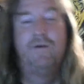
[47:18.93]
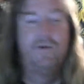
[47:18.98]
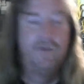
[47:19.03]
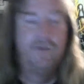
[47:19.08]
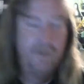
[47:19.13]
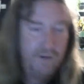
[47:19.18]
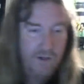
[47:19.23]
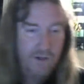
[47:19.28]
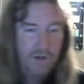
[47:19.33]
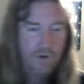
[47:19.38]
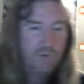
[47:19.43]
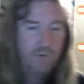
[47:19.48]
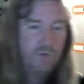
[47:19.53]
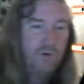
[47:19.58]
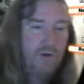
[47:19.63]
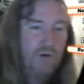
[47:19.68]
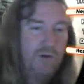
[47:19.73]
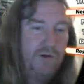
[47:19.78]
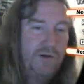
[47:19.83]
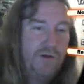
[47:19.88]
Roll
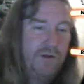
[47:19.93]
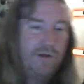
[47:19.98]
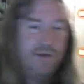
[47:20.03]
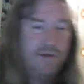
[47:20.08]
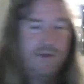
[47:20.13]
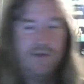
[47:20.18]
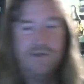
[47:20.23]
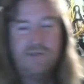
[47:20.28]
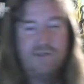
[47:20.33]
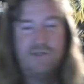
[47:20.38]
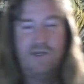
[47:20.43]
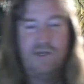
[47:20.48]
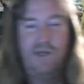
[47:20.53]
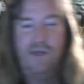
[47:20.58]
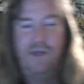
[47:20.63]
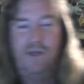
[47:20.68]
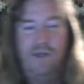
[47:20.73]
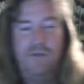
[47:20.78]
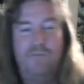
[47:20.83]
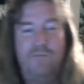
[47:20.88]
it against a
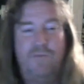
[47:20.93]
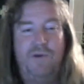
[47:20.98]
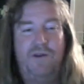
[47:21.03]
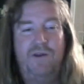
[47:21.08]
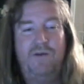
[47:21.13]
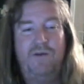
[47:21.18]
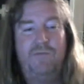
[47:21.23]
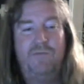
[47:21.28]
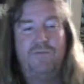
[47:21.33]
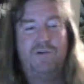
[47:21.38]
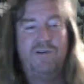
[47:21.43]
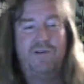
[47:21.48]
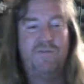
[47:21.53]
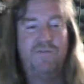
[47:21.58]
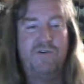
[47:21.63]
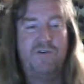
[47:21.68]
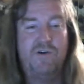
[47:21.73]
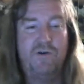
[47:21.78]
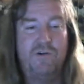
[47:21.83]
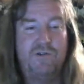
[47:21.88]
medium
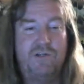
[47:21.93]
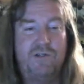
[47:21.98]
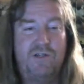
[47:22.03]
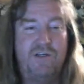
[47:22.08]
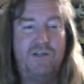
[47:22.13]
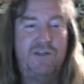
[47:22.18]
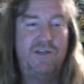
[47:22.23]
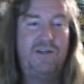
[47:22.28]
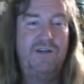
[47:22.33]
difficulty.